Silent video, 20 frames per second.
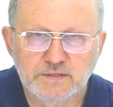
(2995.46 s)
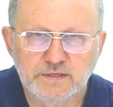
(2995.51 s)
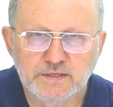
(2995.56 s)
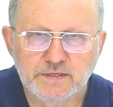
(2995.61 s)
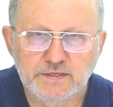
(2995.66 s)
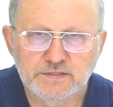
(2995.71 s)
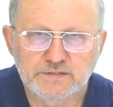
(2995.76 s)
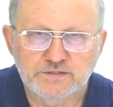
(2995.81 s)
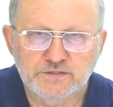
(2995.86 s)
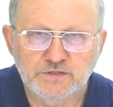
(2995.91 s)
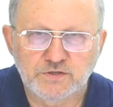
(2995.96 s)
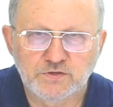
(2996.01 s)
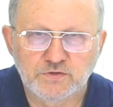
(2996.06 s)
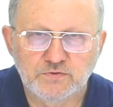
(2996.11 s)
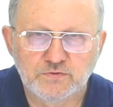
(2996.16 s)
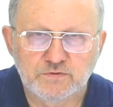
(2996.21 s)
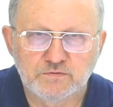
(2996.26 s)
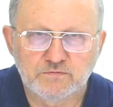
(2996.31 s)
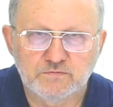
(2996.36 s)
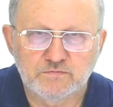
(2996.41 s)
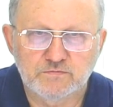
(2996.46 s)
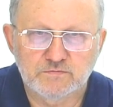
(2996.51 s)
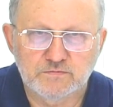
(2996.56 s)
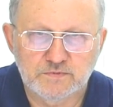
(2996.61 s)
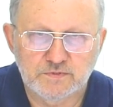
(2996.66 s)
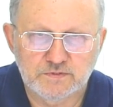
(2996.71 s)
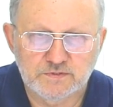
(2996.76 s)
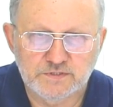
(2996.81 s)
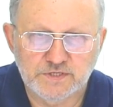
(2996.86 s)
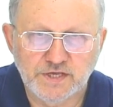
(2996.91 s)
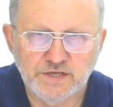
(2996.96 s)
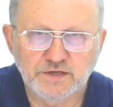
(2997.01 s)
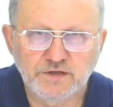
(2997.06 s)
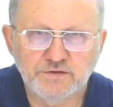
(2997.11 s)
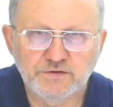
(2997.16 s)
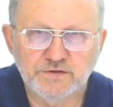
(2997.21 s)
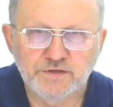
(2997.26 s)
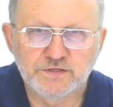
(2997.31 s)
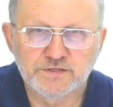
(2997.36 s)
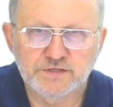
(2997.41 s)
and so
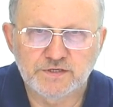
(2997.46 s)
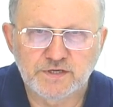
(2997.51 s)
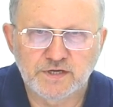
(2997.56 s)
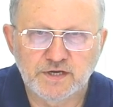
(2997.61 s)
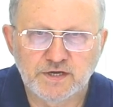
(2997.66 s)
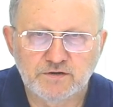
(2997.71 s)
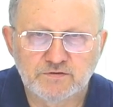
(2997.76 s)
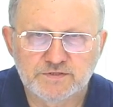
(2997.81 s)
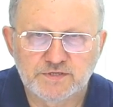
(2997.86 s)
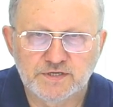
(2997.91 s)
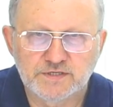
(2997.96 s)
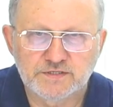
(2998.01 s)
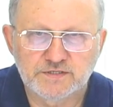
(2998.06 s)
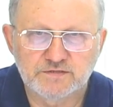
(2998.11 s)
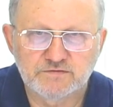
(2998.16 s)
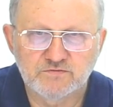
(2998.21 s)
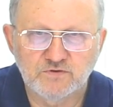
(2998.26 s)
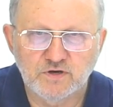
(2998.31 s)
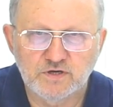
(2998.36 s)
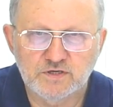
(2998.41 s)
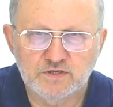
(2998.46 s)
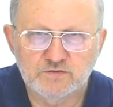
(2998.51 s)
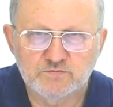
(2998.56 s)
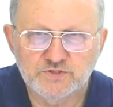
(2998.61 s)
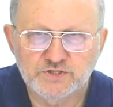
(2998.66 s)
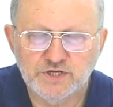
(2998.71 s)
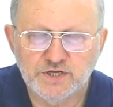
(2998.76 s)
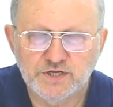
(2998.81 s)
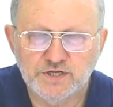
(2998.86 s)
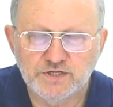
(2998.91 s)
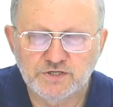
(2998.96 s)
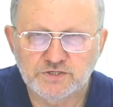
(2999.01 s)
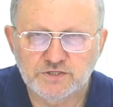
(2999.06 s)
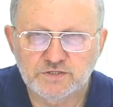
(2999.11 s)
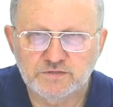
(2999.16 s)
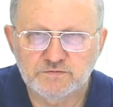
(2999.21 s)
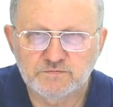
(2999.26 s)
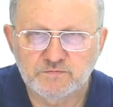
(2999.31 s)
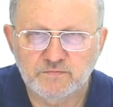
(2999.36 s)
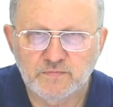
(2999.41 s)
taking into account that the volume changed